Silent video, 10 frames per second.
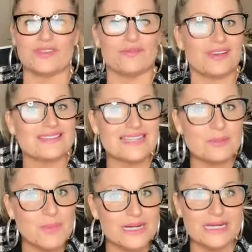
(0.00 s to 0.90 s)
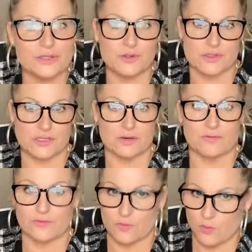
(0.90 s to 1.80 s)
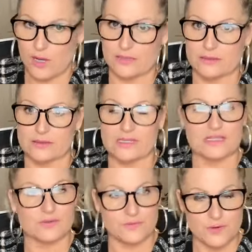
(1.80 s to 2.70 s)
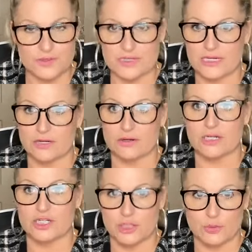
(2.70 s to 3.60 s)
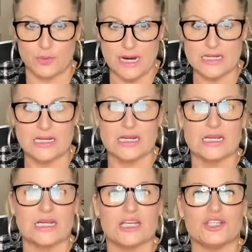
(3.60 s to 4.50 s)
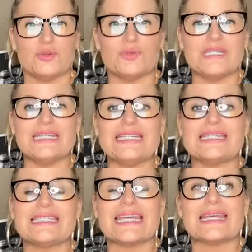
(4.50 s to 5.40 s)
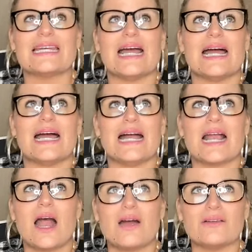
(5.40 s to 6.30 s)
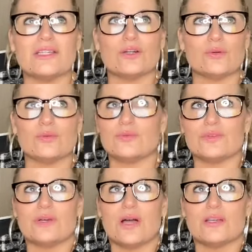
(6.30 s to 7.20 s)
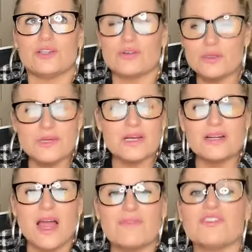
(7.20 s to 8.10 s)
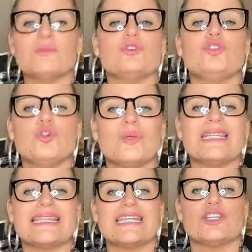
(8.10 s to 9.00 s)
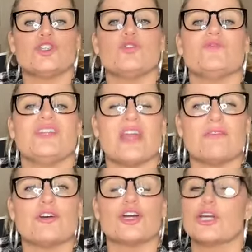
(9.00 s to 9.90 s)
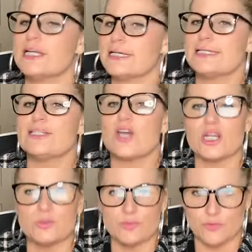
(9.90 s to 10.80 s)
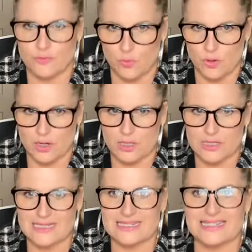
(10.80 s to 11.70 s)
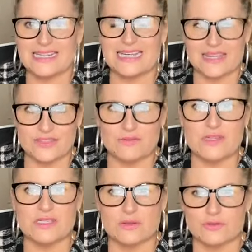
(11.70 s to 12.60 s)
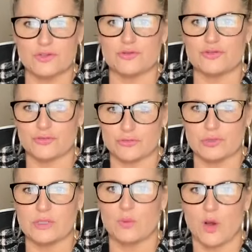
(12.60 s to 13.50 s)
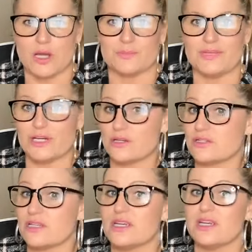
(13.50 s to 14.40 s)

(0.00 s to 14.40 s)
investing money in yourself, for one, because that's the first thing you're going to do, right? You need to get, you're going to be uncomfortable doing things you've never done before to get the results you truly want. Because